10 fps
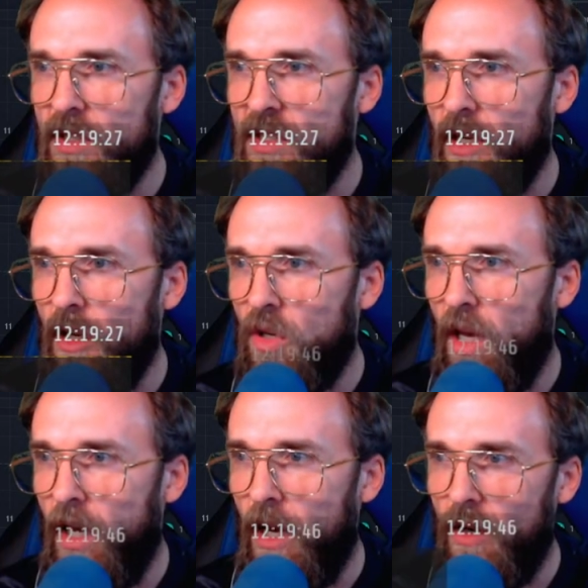It's like,
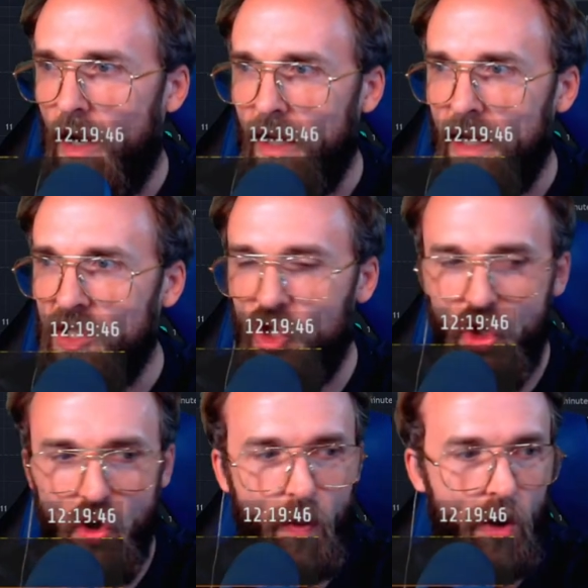okay, I, I guess
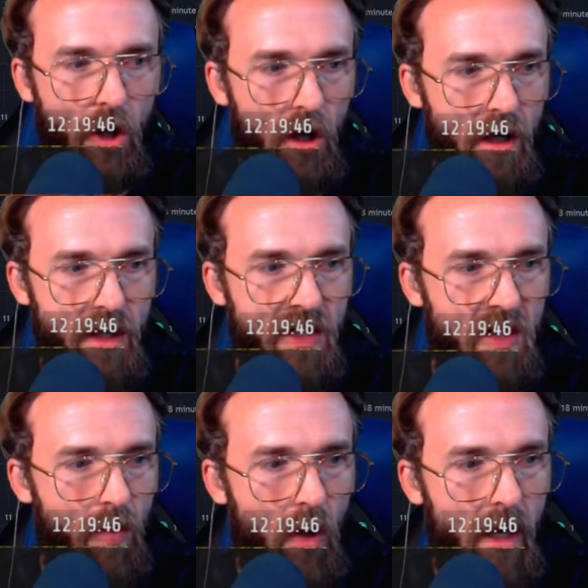Jupiter is
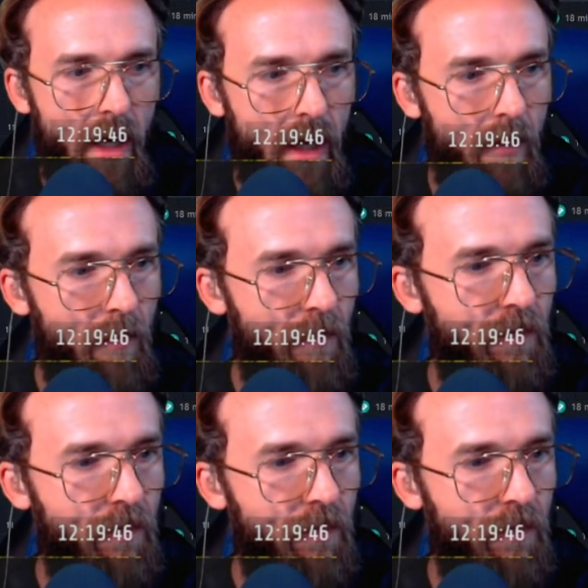the play.